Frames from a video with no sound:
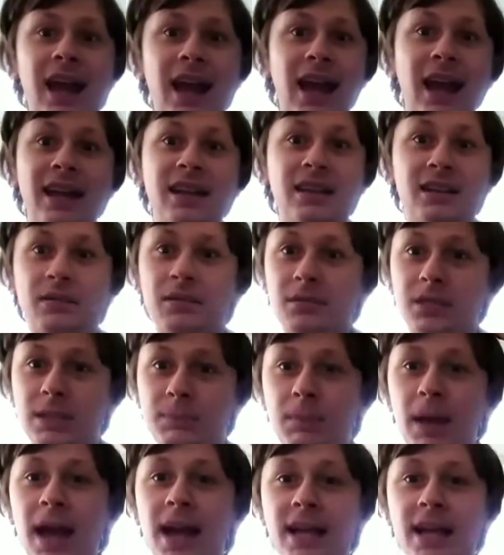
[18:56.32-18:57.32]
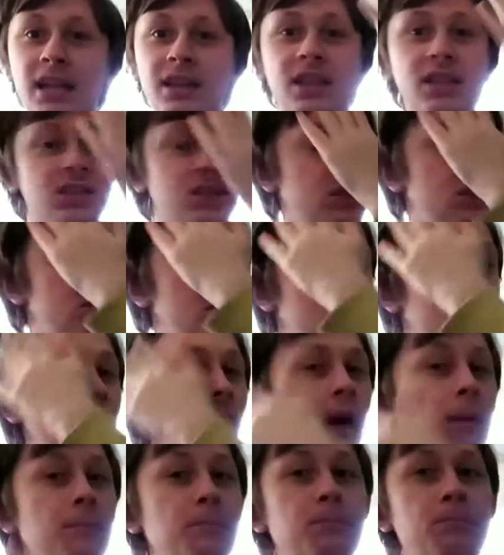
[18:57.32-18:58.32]
and it's back at this
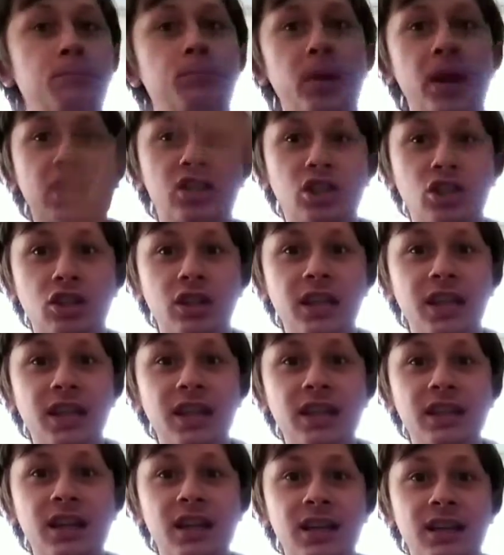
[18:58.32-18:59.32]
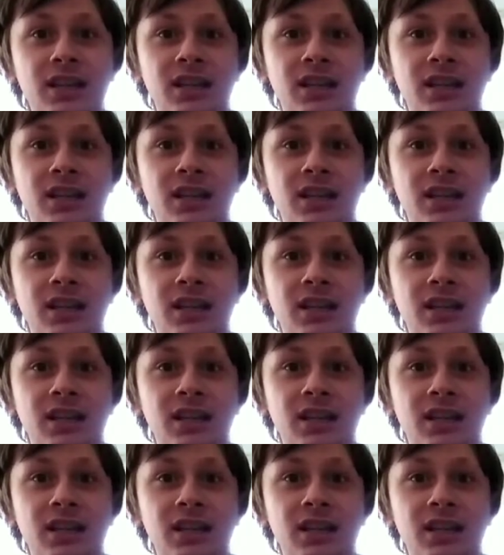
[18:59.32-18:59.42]
dumb bitch lead